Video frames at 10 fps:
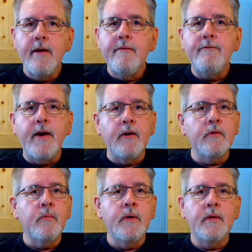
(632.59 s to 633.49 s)
Found
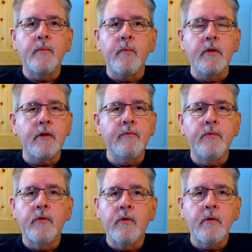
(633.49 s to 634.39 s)
the one that we were looking
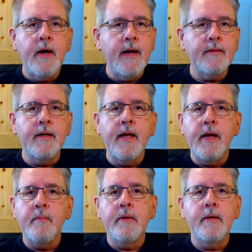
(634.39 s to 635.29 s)
for, had the
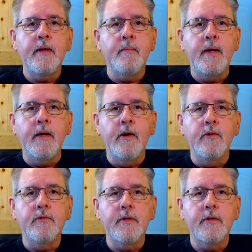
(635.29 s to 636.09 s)
name in my notes,